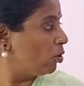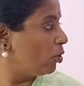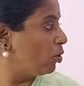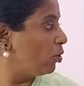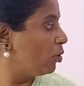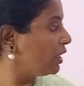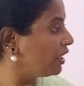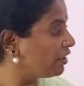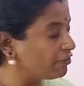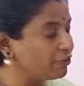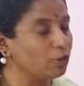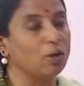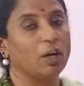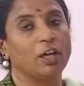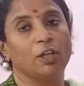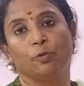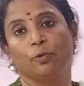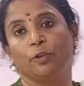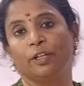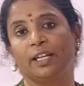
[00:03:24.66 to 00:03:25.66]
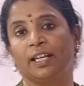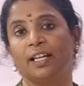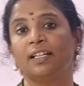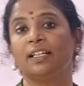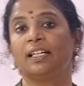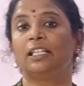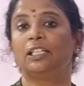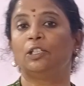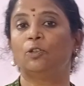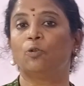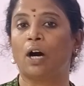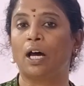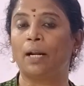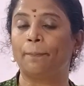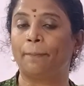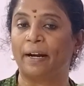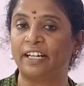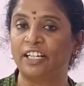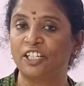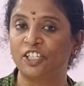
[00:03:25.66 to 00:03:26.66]
So if you are doing it,
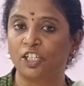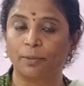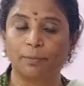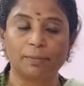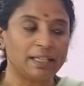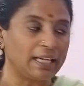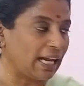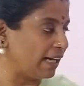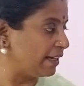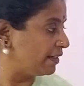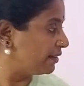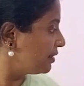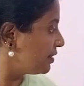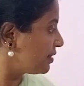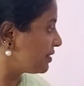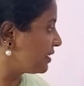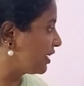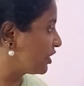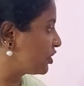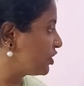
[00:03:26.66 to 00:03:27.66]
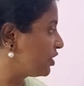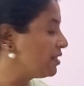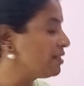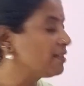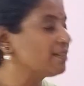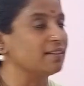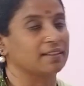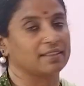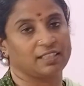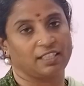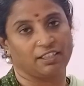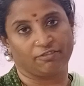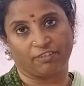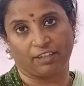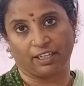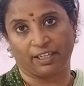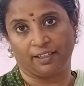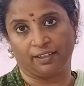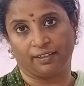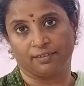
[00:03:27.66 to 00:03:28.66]
you are punishable under section
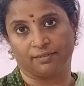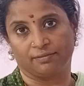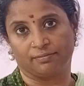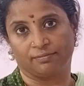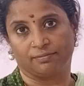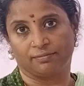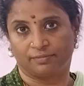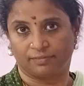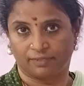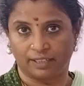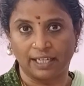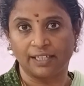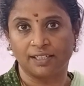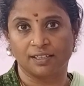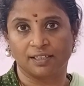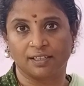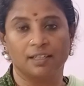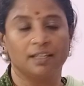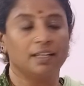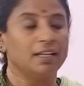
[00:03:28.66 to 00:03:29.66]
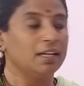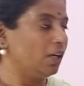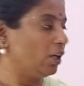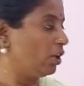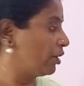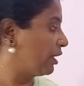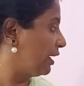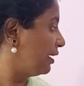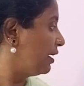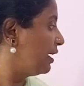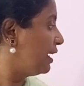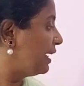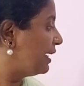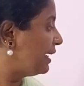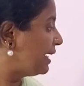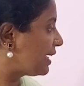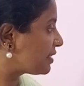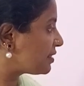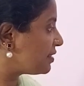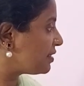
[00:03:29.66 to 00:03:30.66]
65, right?
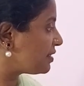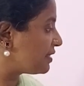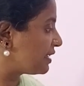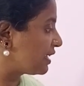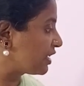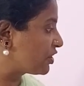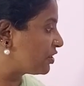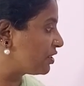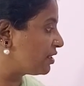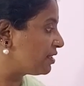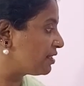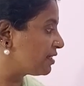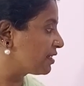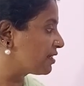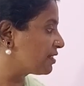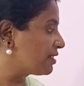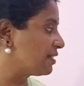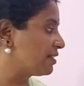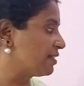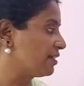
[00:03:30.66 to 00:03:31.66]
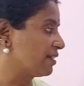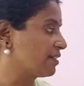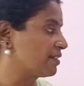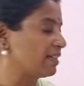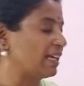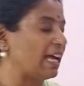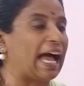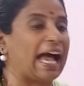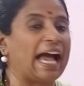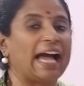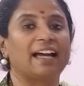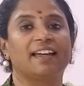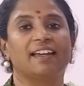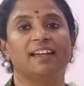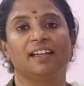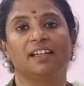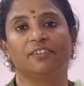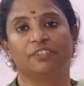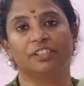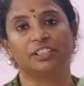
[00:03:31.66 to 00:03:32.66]
Okay, next is section 66,
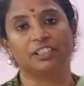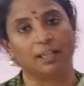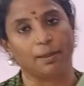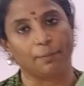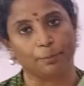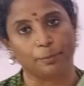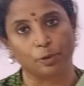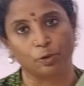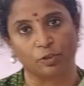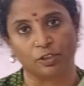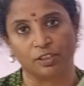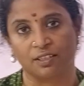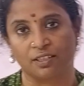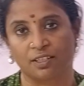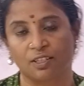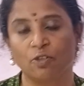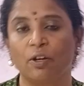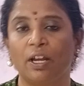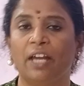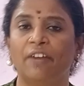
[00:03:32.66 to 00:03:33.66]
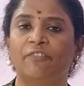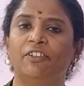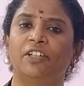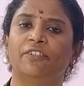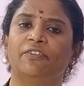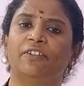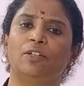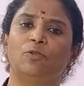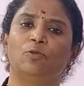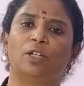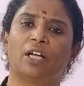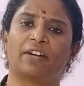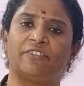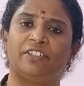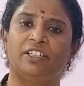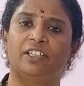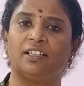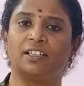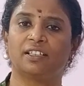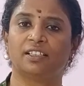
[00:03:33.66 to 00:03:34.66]
hacking with computers. So everyone
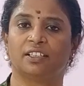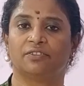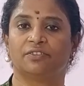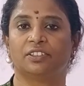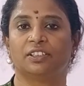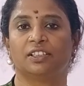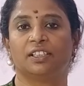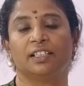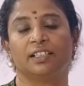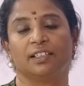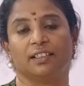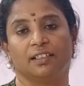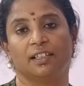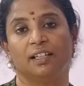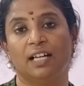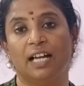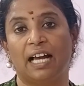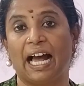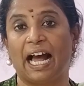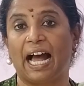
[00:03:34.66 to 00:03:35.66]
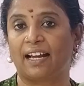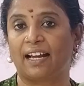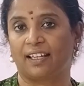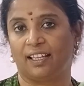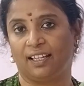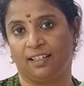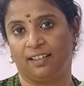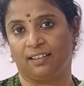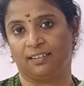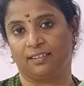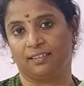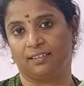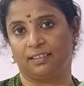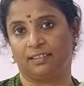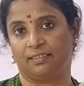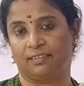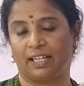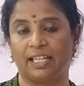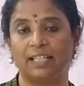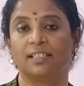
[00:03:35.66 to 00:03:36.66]
would have heard the word
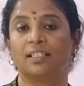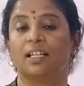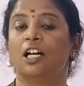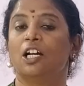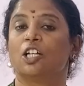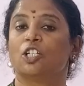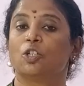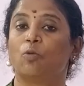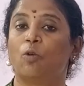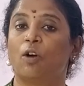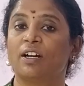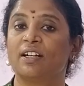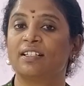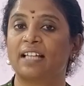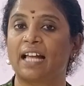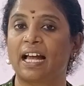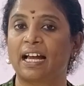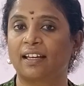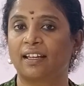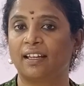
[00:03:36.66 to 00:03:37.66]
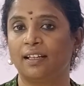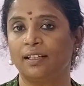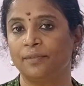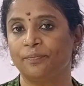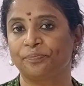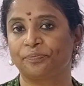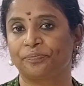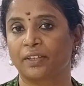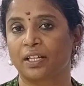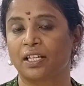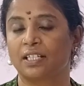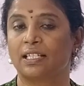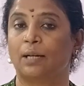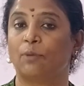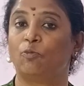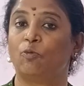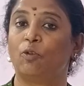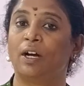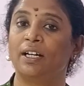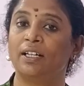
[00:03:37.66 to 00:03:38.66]
hacking, right? So what is hacking?
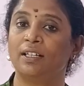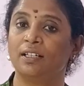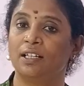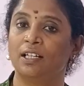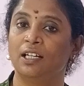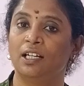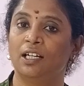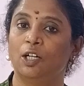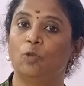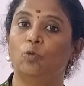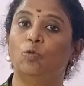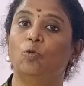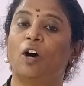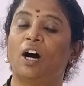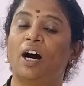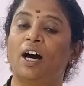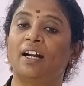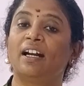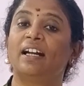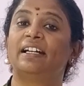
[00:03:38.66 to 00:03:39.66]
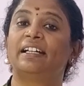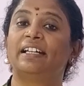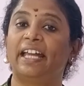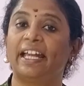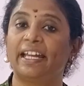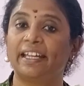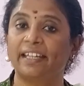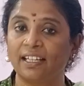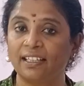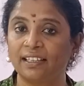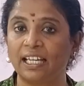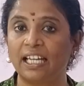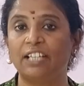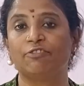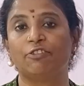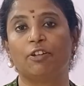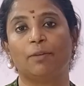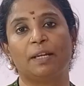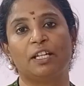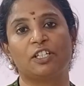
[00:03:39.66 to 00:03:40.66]
Someone who are
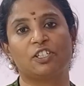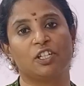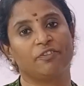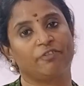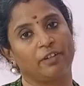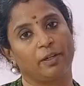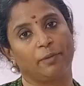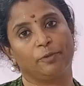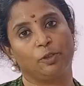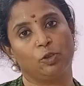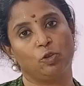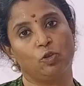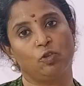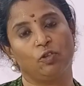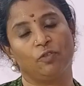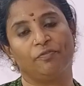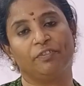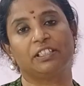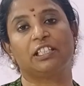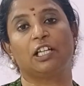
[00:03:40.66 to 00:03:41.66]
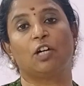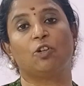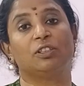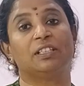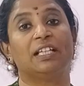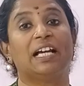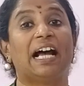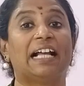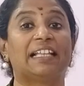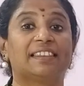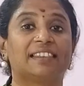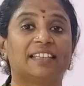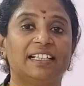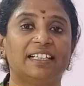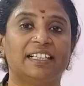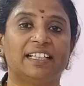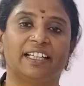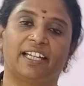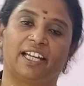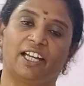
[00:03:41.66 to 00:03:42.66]
taking the information from you without the
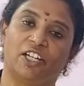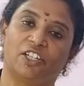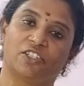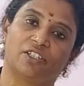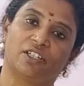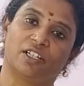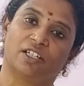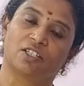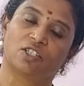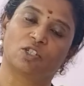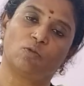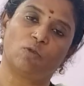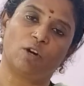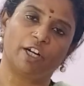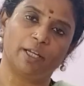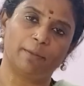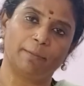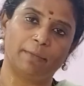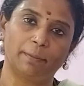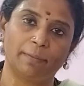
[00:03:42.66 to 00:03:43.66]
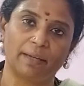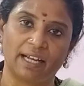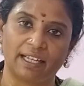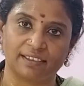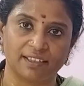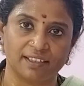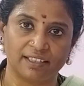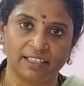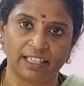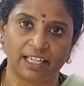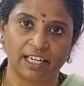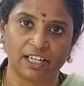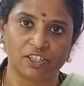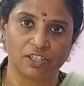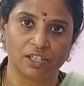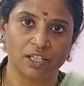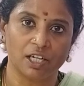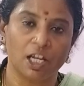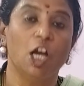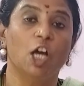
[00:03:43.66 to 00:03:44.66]
authentication. So what do you mean by
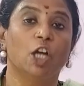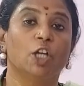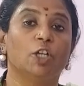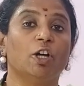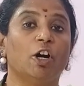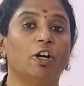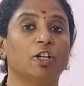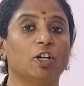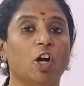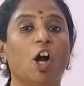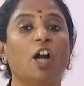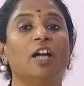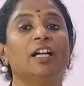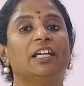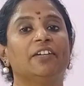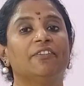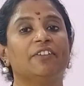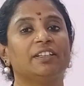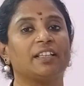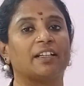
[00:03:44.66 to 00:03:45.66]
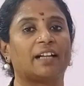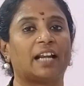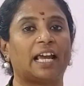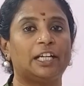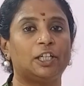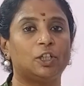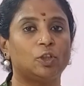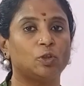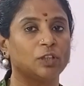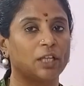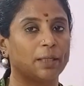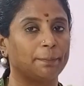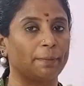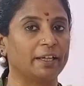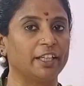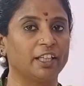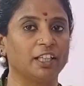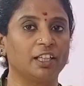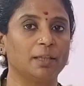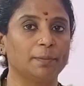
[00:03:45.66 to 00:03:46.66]
authentication? You are not given the right to
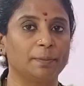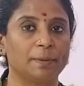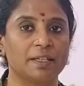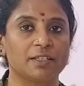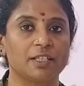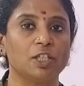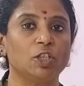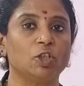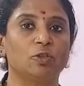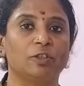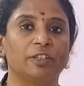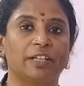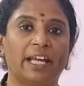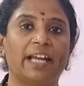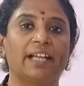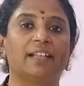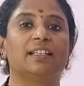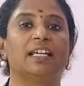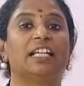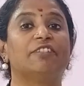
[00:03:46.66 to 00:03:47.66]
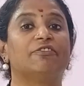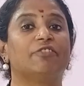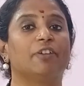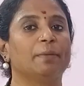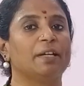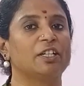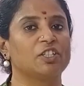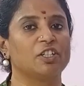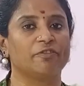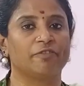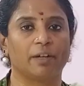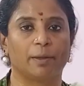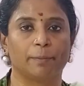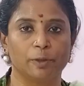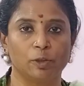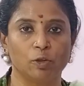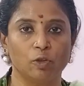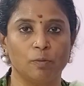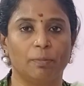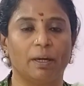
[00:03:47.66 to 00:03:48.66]
that particular person to take the
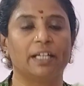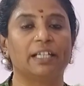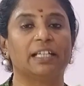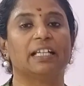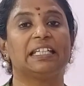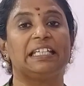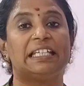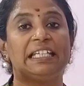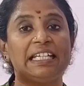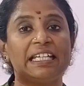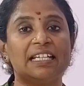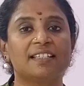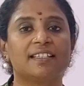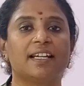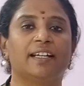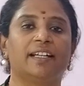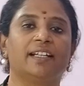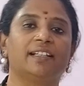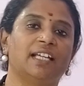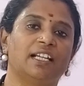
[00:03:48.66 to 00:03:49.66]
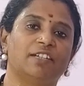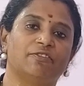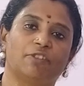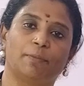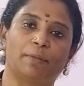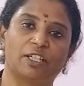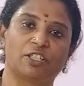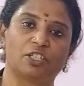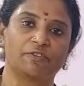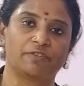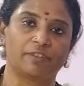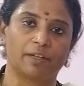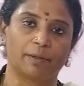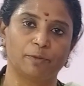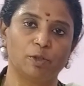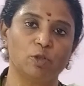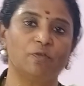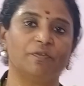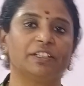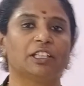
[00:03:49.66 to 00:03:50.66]
information from you, but he is getting the
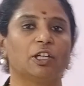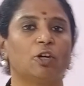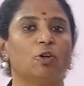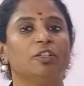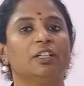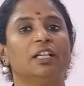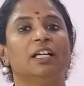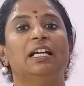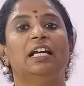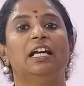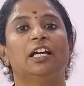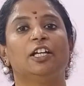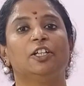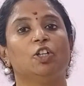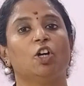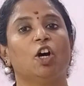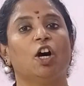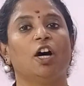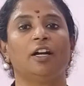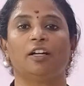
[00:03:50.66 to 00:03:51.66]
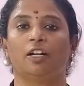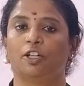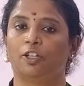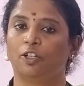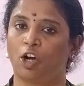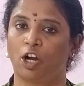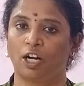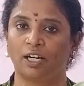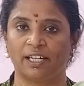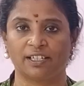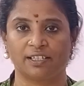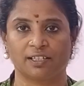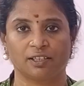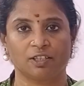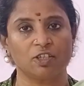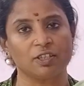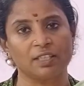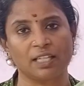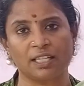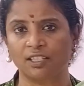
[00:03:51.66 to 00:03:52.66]
information from you without your
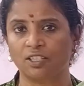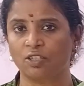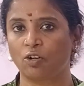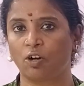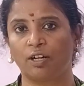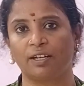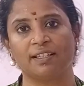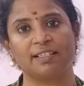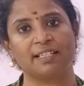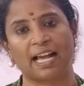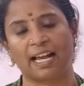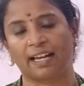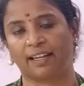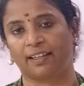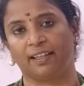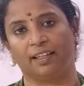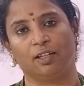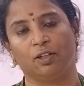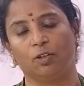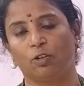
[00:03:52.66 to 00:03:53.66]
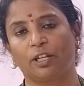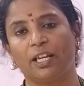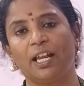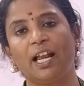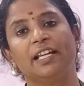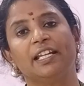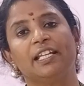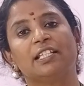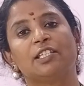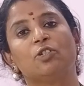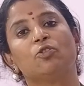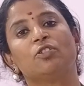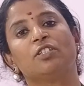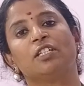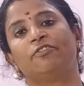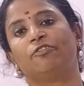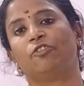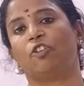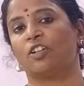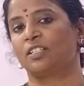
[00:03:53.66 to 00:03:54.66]
knowledge. So that is called as hacking, okay? And he
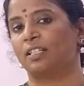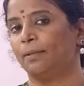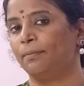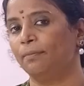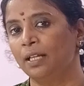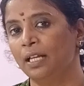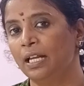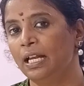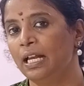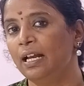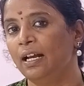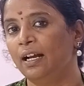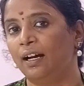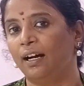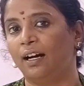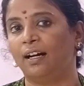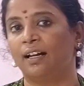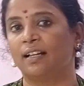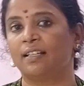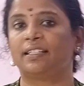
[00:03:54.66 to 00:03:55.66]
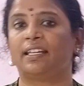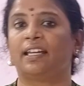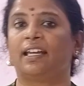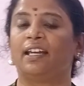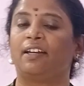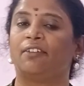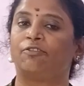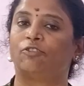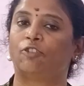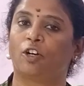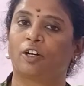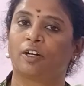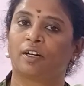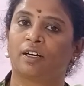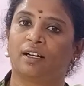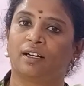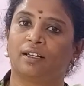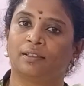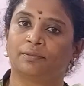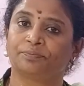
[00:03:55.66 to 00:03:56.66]
is using for some, say
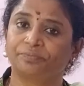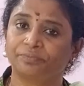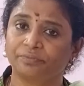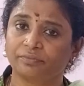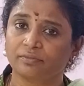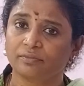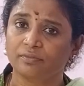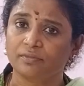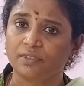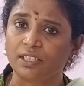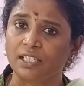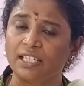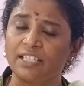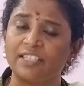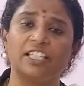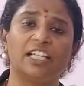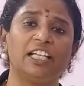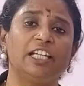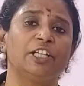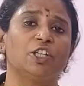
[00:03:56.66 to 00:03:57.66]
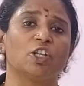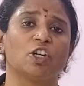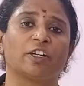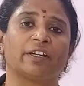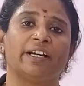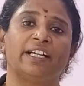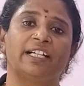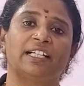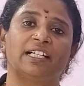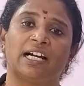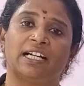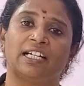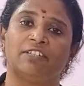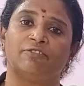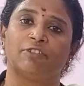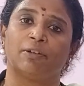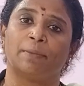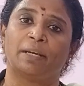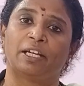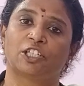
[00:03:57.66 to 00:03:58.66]
for stealing your credit
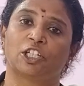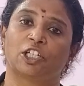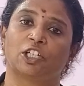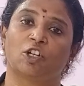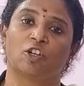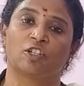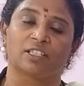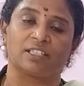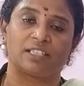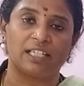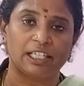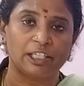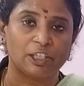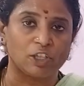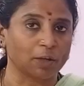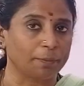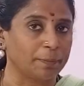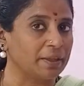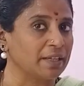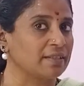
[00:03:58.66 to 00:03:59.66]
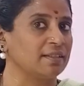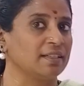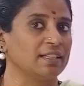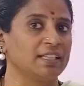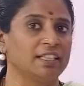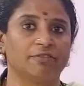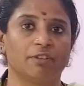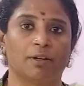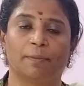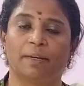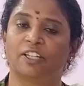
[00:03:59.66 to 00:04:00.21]
card information or stealing your personal